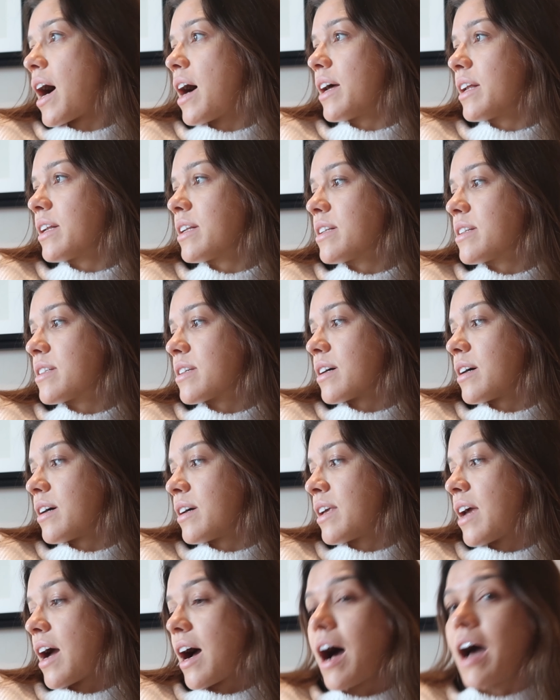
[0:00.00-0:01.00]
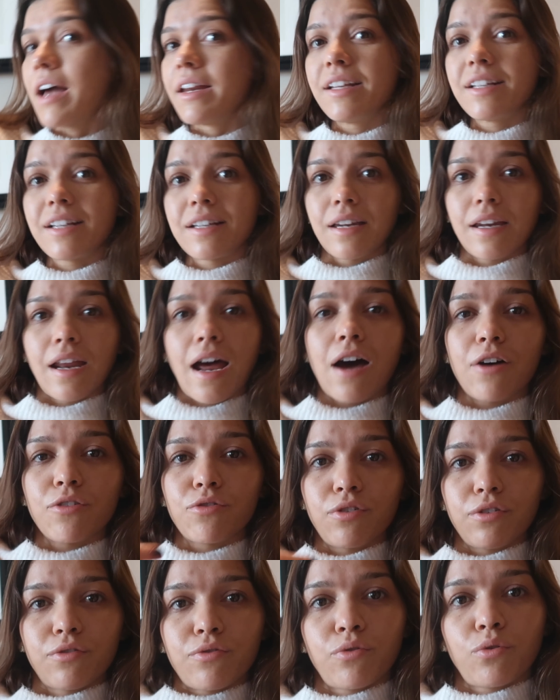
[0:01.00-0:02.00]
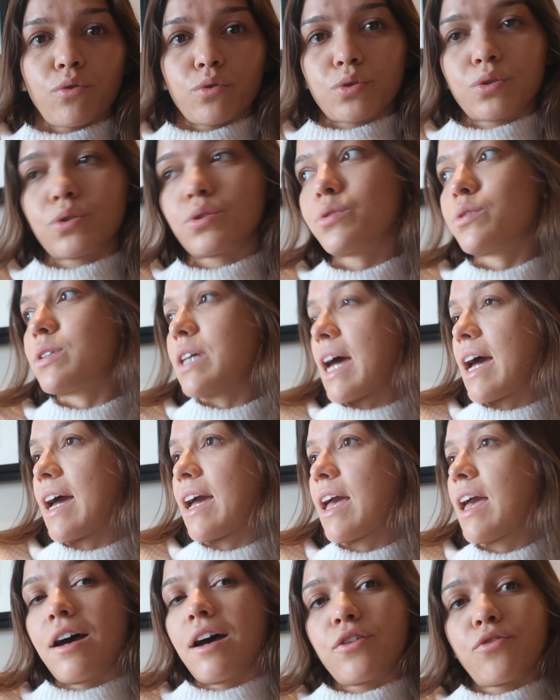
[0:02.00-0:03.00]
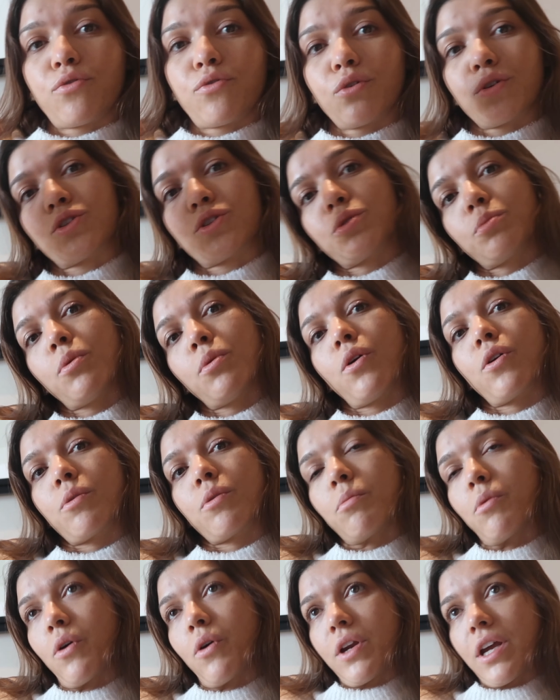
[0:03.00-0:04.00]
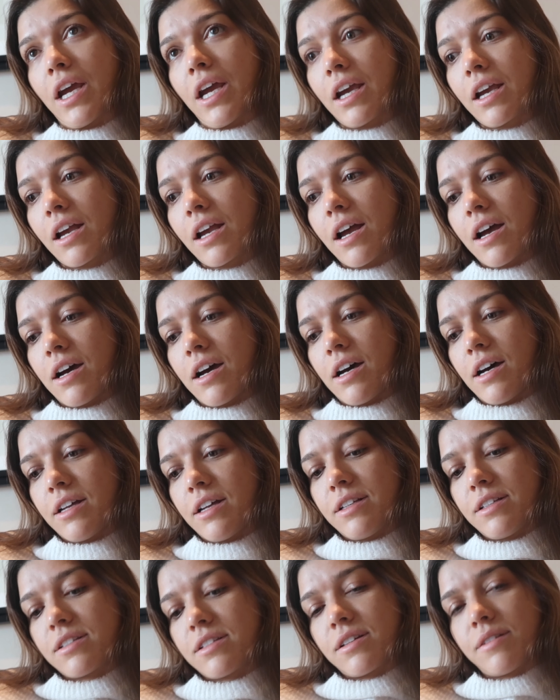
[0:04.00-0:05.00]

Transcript: And yeah, I needed an outfit for today and for tomorrow morning, and